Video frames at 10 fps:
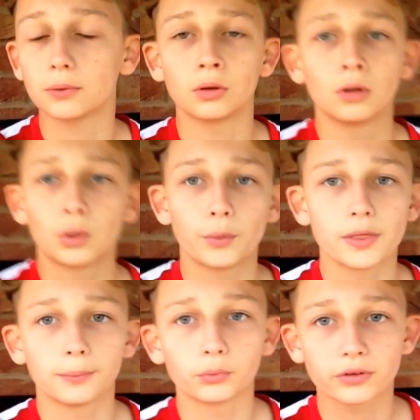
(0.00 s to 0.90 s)
But when
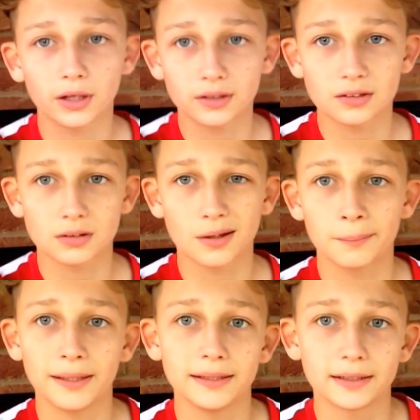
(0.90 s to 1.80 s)
the ball's kicked, it's a
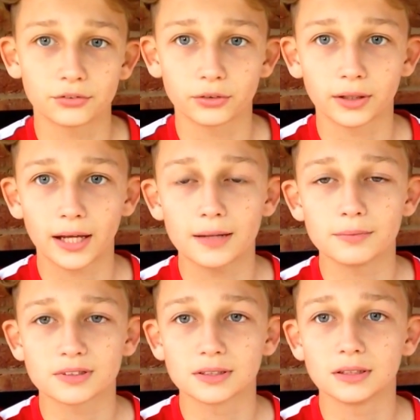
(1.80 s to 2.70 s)
completely different game,
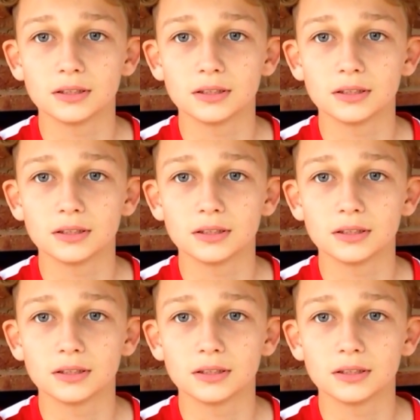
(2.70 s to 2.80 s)
isn't it?